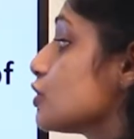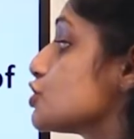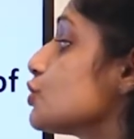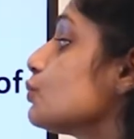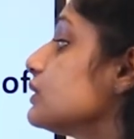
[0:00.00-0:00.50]

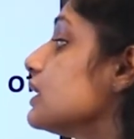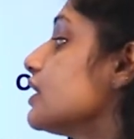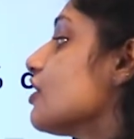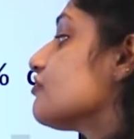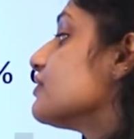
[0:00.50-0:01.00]
about
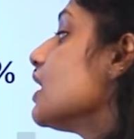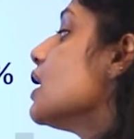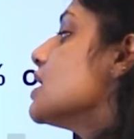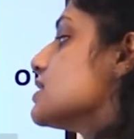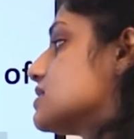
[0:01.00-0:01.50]
2/3 of the
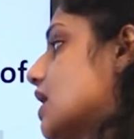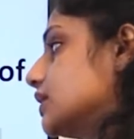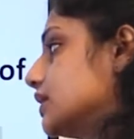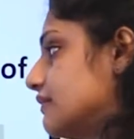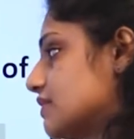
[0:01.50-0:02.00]

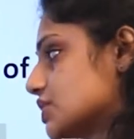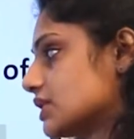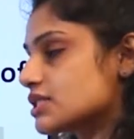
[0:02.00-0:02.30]
standard deviation.